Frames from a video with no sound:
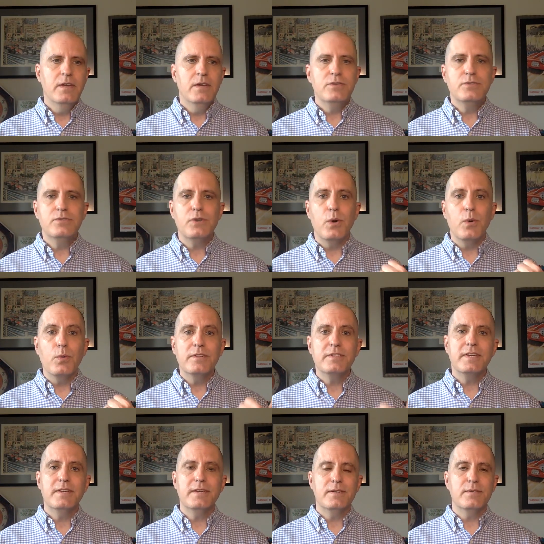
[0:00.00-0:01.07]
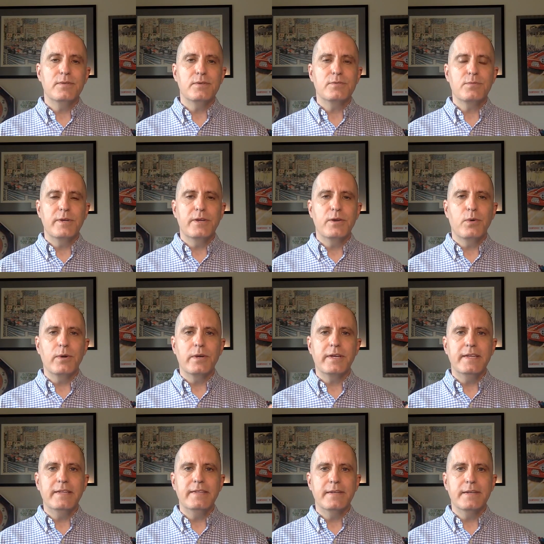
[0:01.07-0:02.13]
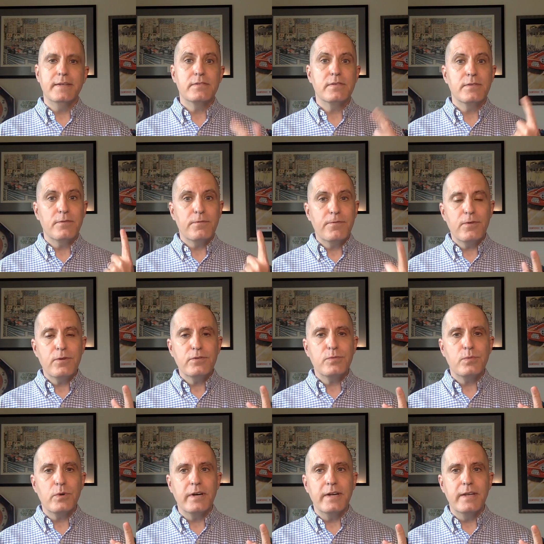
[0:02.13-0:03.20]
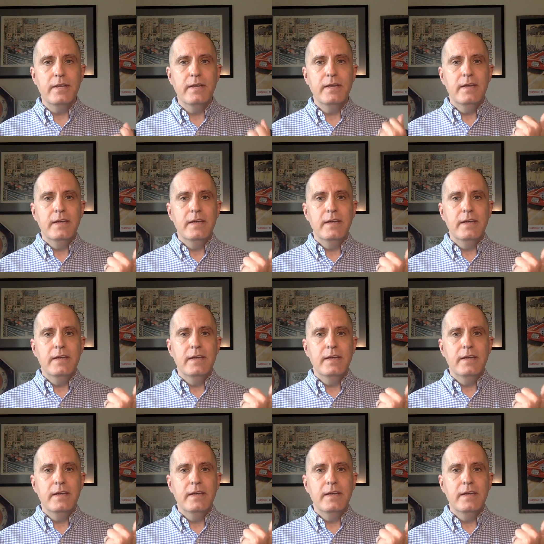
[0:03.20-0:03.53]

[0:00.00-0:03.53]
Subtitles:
So let's get into those 3 core key tenets. The first one